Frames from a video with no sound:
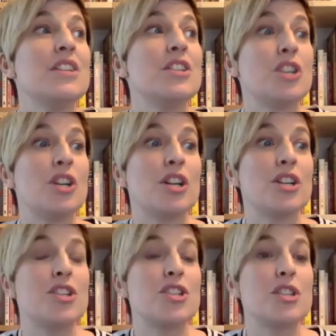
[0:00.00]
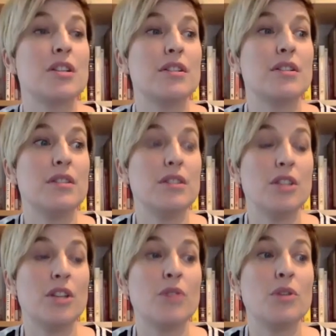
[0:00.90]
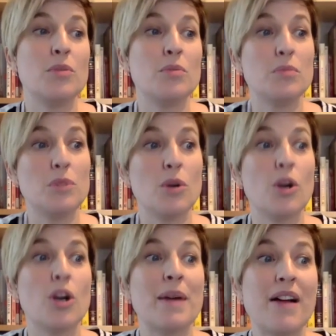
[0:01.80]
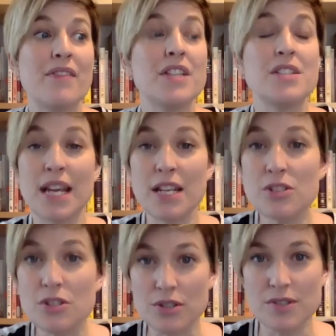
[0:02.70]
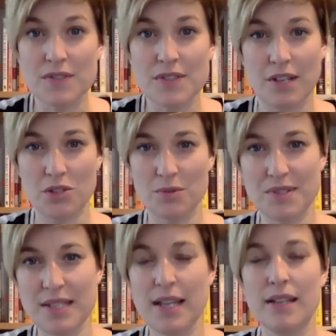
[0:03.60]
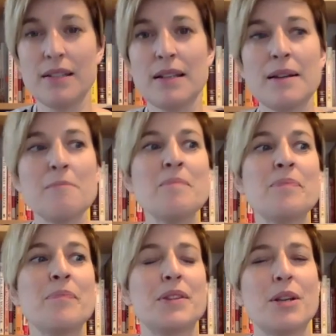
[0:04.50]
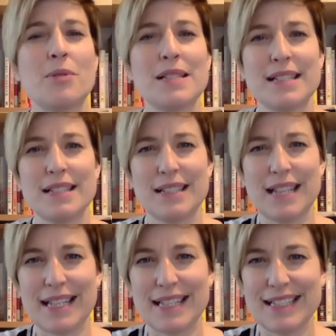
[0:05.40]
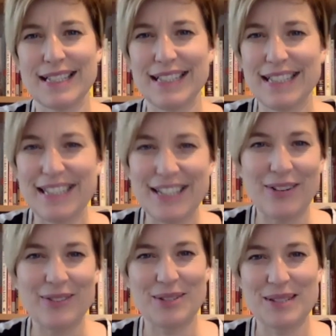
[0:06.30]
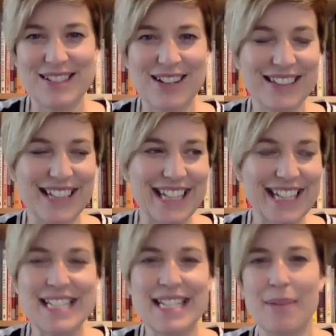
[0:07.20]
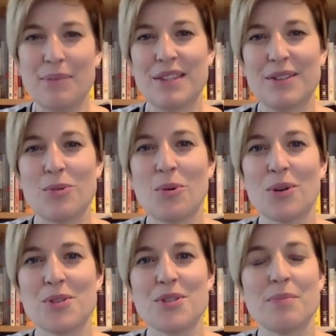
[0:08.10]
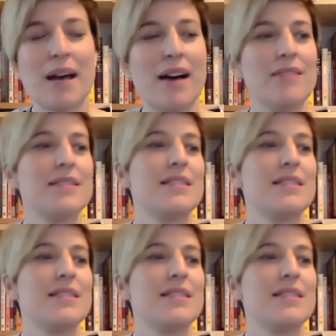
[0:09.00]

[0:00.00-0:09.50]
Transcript: In the church, you heard about the dangers of sexual sin, but there wasn't like, there was not like an in-depth course about,